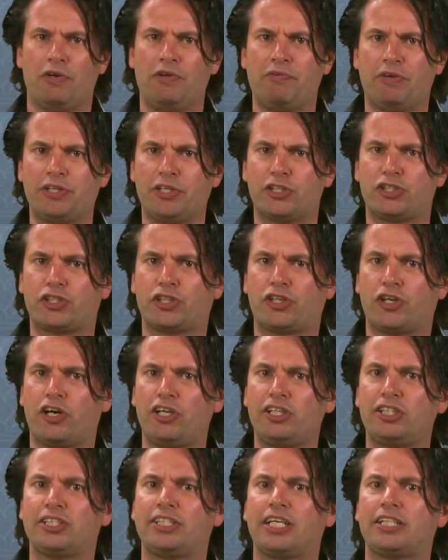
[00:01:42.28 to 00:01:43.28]
We will
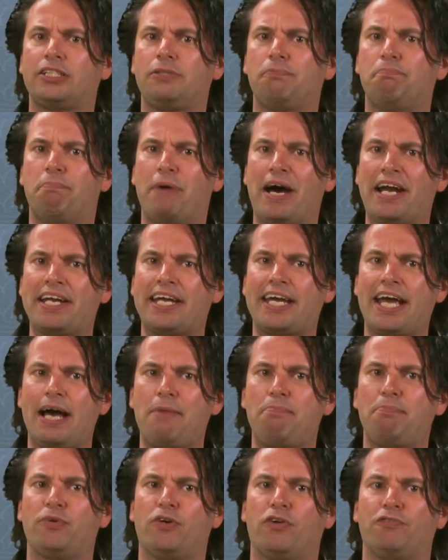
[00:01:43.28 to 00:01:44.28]
discuss that the band
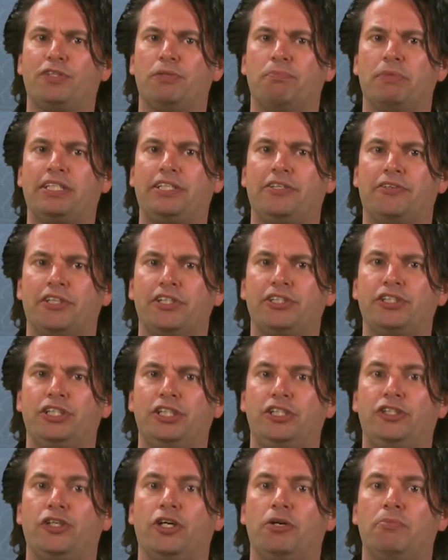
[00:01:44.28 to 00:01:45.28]
gap of the materials
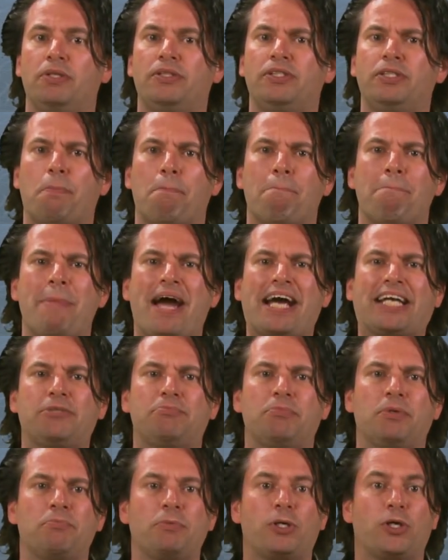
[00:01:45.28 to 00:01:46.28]
determines the
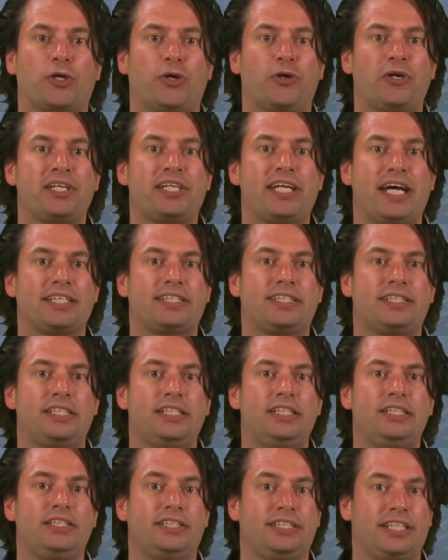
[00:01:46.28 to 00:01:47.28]
maximum current
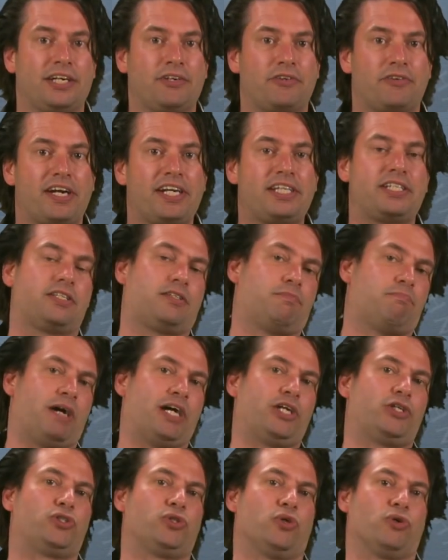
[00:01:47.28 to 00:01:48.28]
density generated
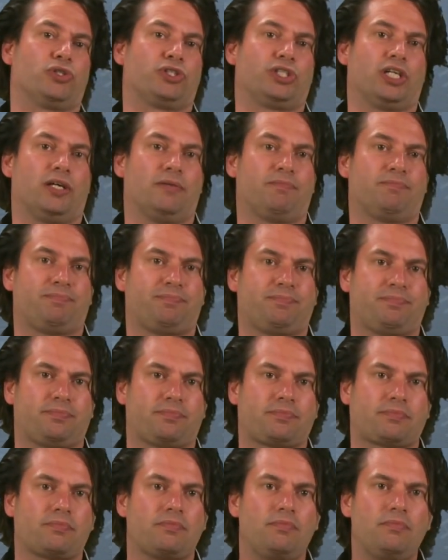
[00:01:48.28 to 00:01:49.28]
by the solar cell.
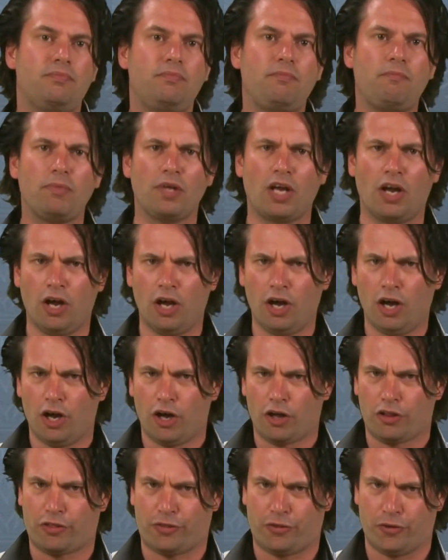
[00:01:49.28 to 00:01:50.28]

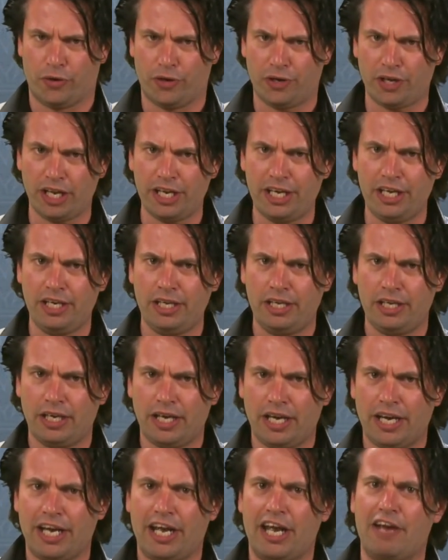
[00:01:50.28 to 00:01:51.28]
Thirdly,
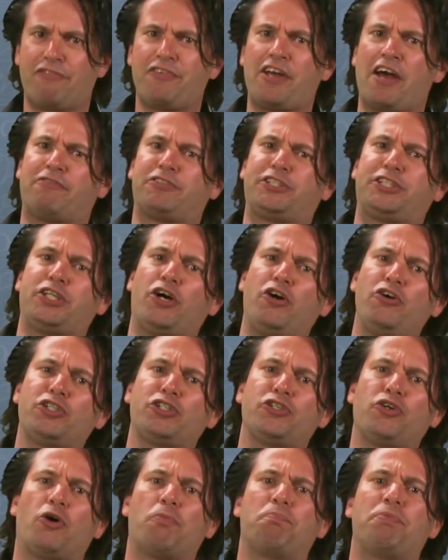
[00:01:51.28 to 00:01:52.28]
if we have
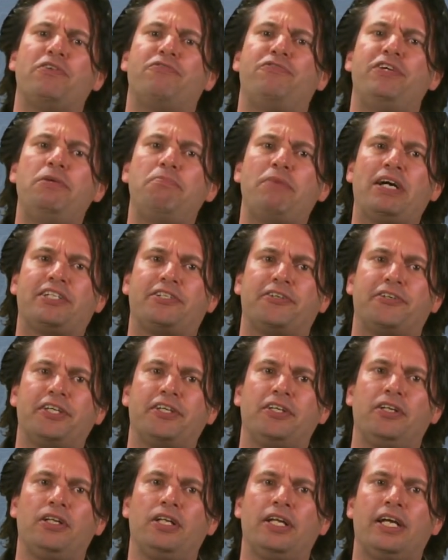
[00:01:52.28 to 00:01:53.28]
chosen our PV
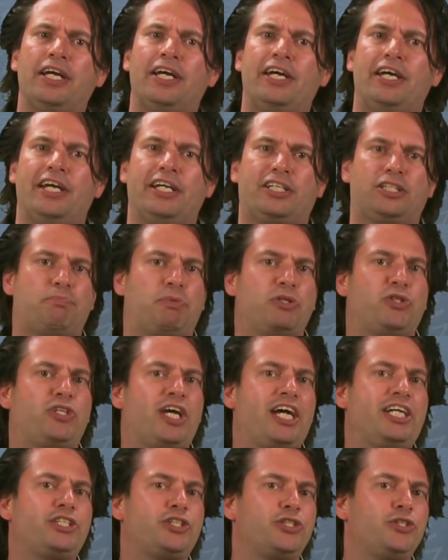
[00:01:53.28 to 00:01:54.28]
material, its
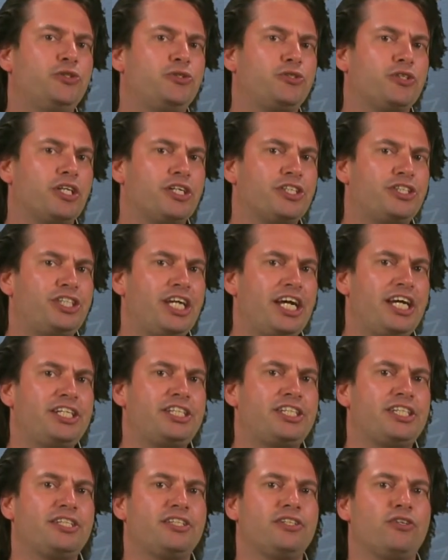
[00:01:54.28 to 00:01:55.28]
potential
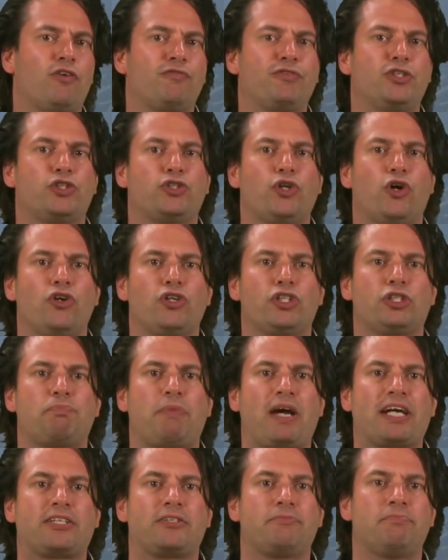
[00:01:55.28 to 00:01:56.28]
utilization of the solar
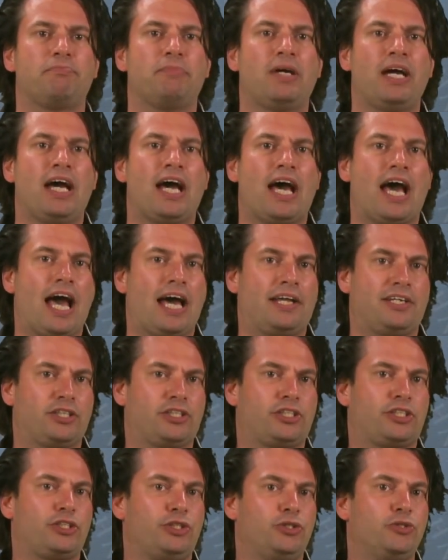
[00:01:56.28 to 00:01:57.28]
spectrum and
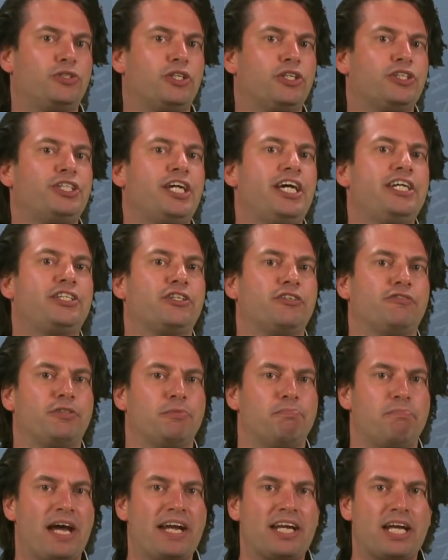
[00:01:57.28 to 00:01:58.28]
its utilization of
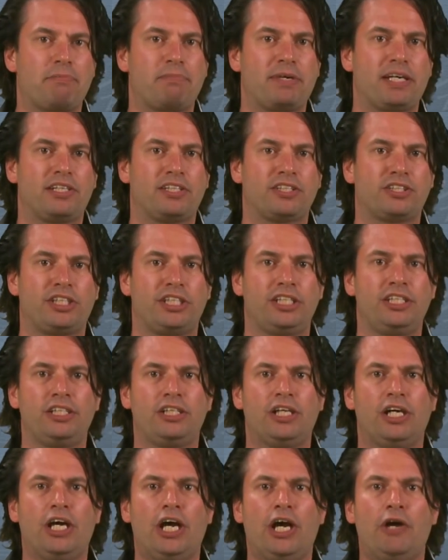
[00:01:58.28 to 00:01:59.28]
the band gap
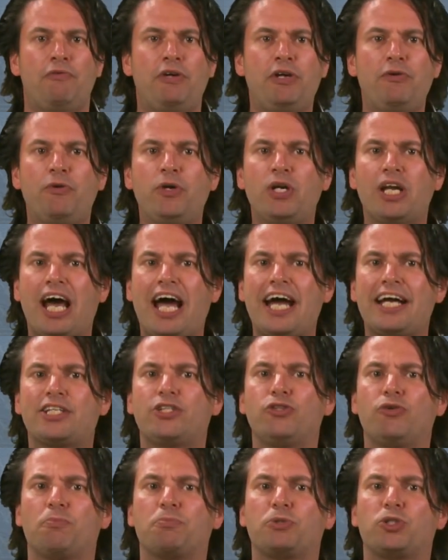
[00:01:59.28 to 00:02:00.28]
energy, we would
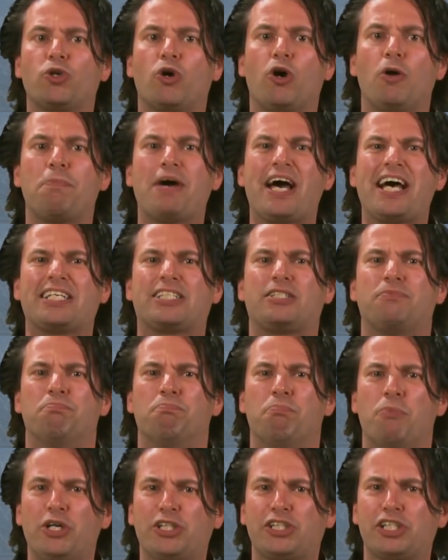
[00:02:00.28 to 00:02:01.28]
like to absorb as
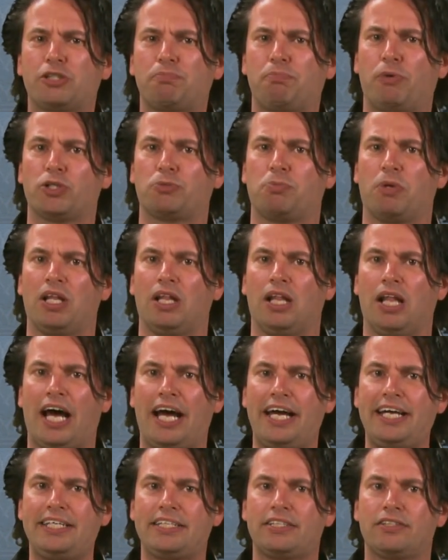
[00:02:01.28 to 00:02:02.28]
much as possible
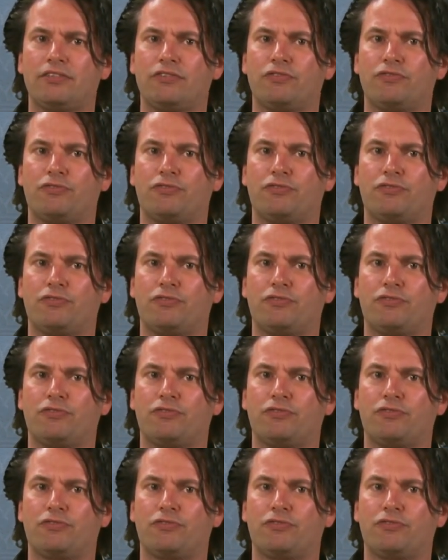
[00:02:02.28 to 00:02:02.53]
light